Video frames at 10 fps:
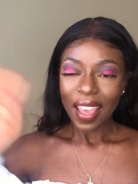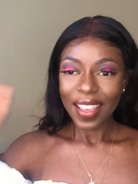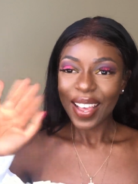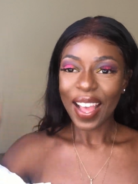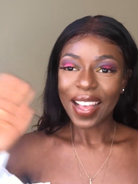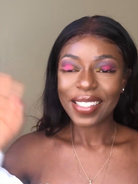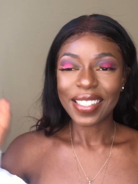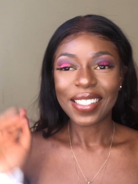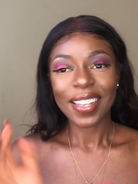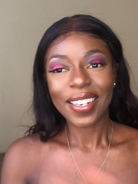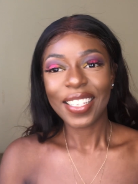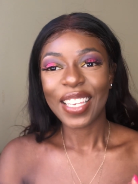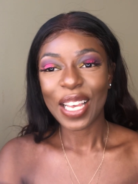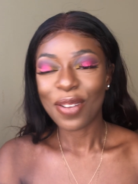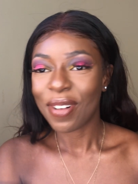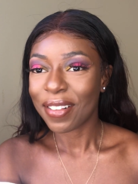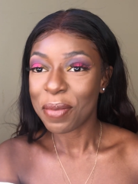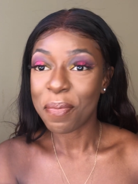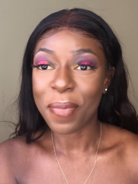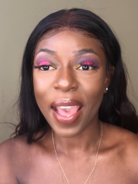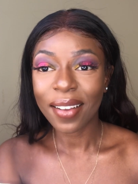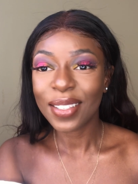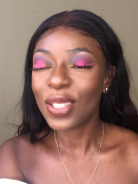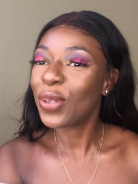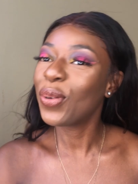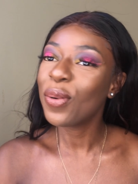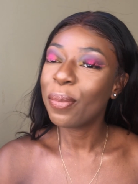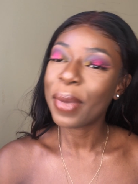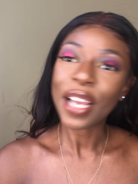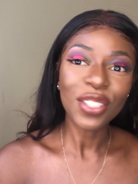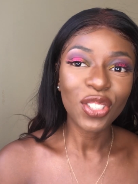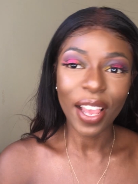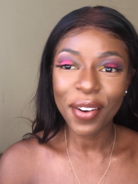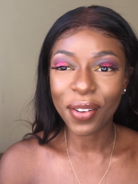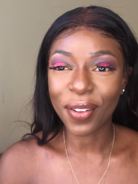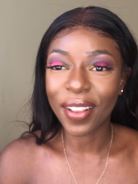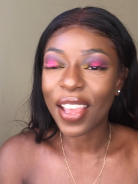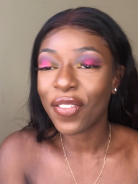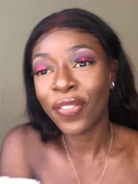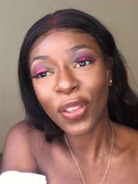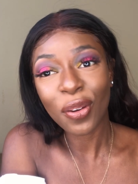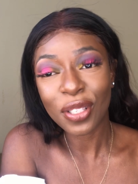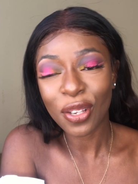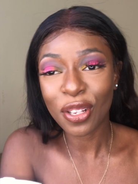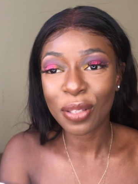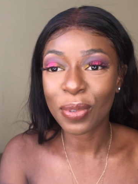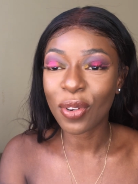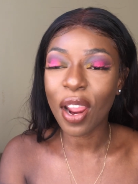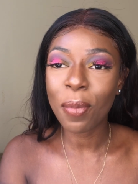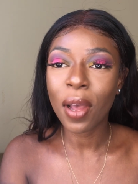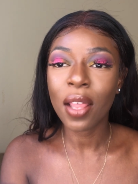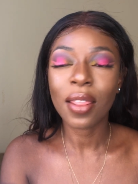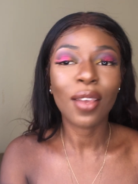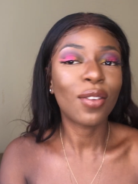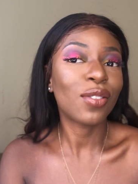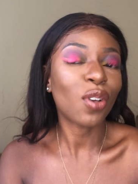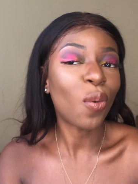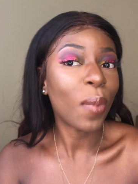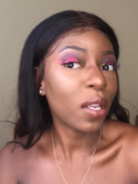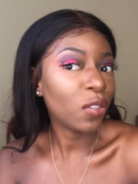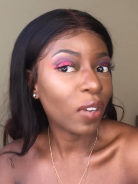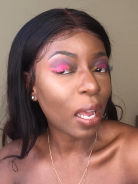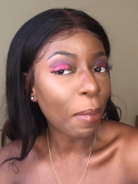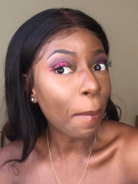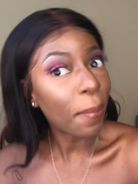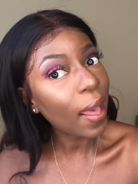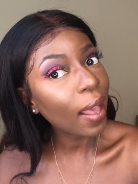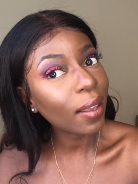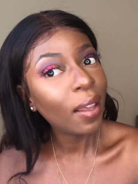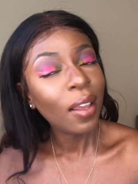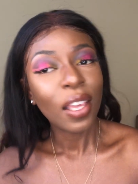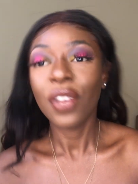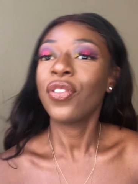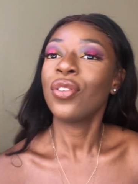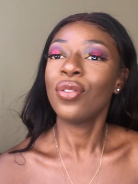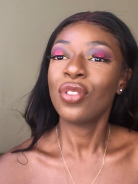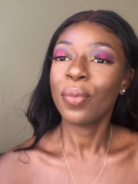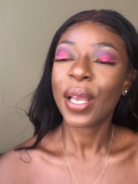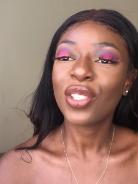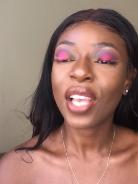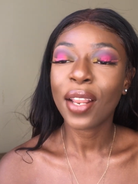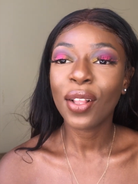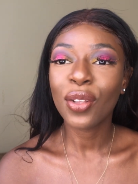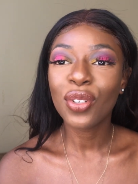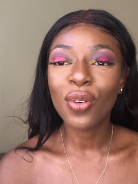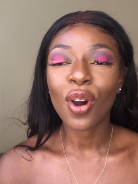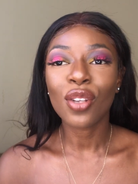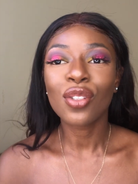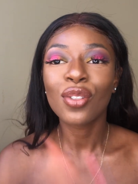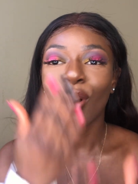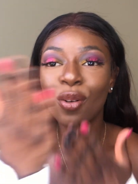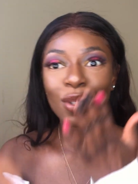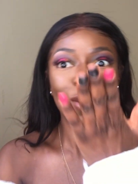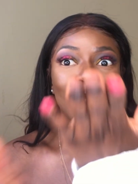Hey guys, it's Nana here. Welcome back to my channel. If you're a returning subscriber, thank you so much for coming back. If you're new to my channel, you are so